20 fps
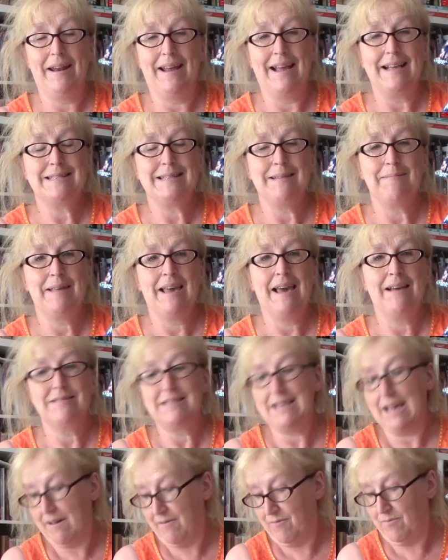to get something
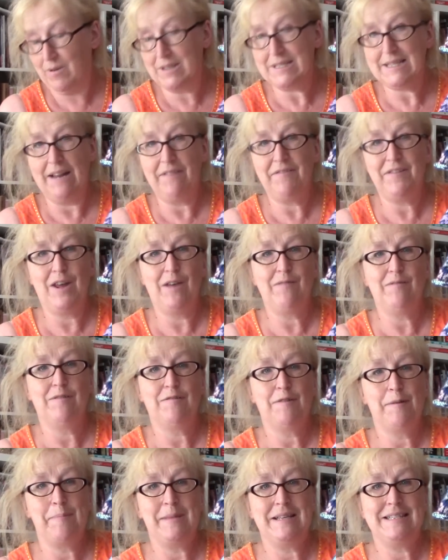else out of what's left over
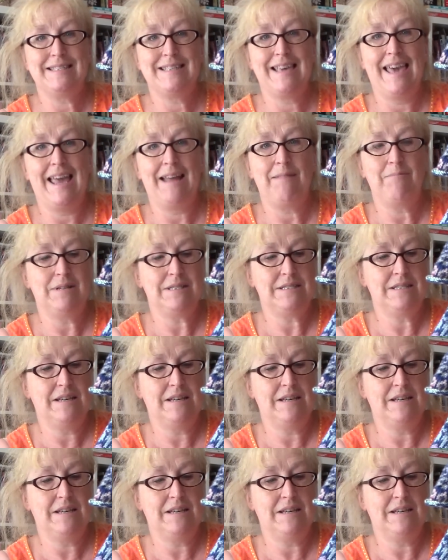from the skein once